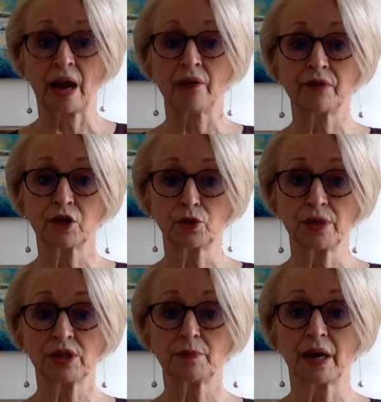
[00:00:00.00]
I've
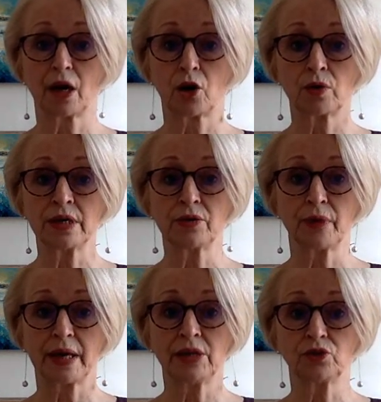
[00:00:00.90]
increased my hourly
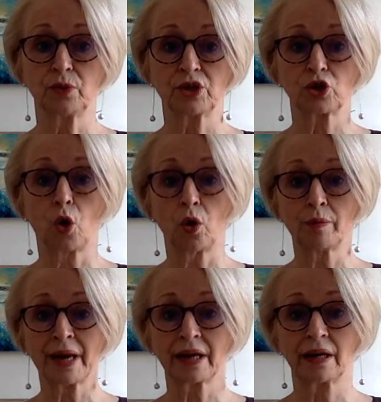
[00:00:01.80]
rate, which all
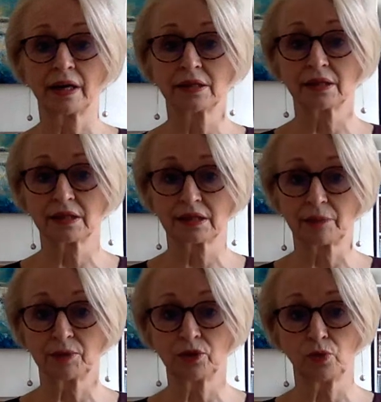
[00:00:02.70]
my clients
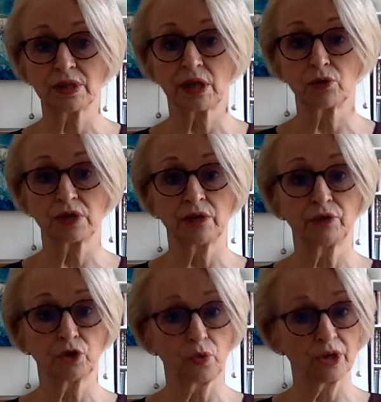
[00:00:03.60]
accepted without
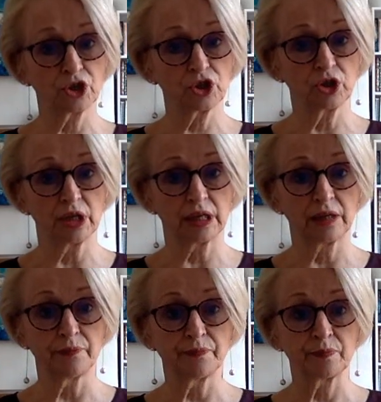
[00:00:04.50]
even questioning.
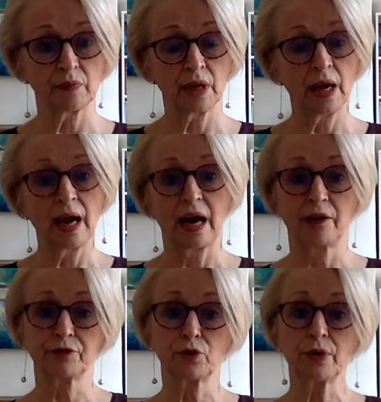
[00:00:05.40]

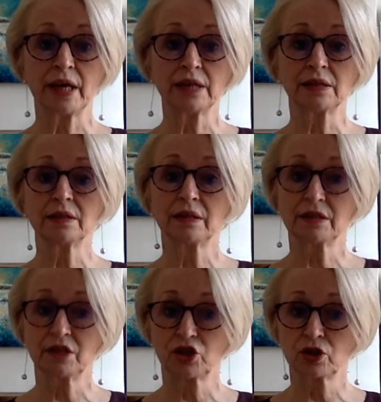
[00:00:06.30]
I've created an
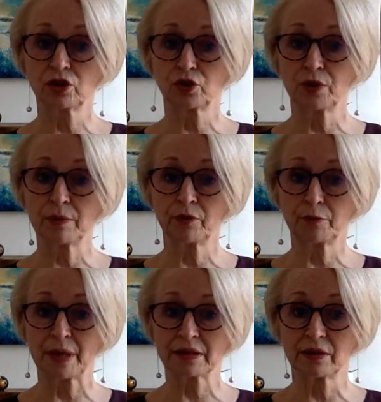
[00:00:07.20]
additional stream of
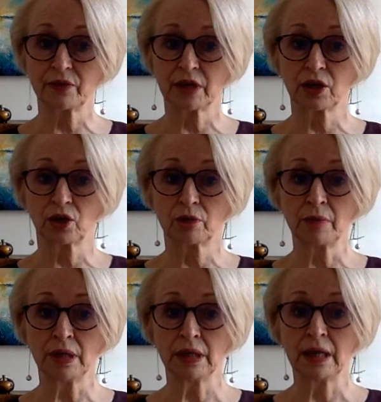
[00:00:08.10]
passive
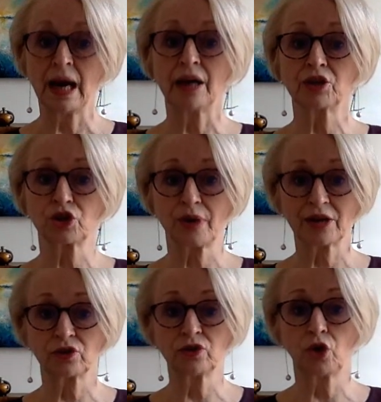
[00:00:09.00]
income,
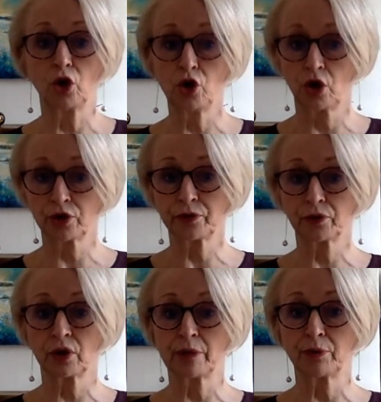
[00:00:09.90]
attracted a lot of
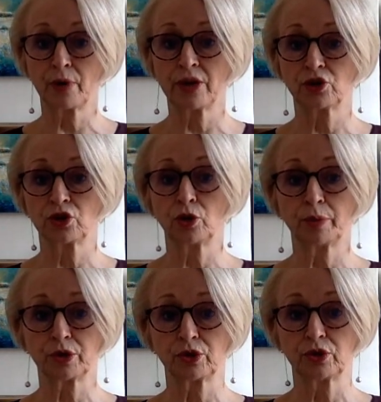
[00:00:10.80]
collaboration
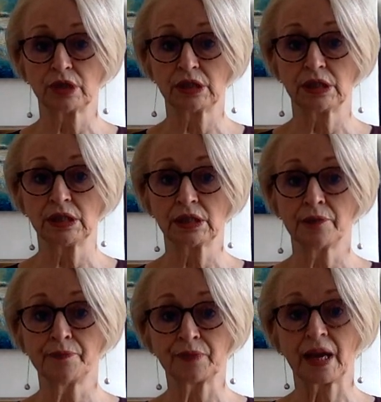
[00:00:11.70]
opportunities,
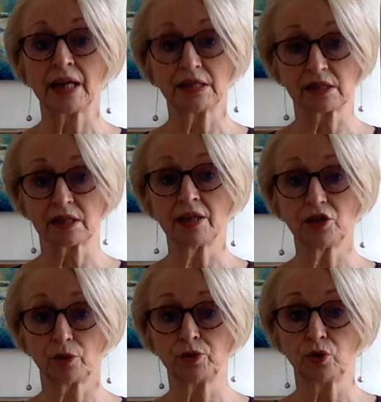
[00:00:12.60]
and signed
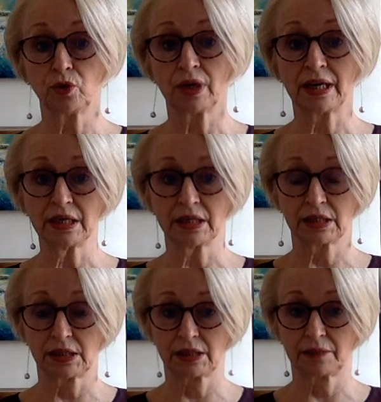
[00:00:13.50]
up new
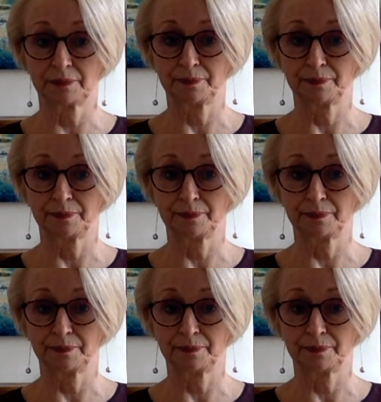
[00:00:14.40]
clients.